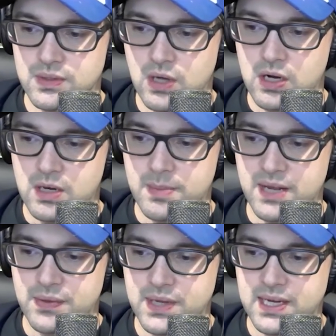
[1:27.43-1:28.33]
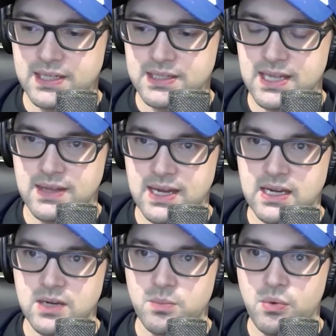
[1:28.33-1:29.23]
talk about things that they
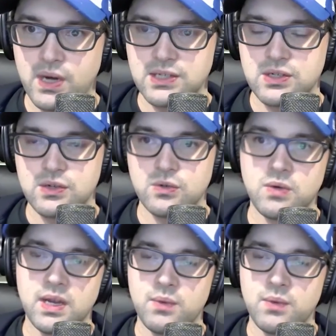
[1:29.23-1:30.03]
can point to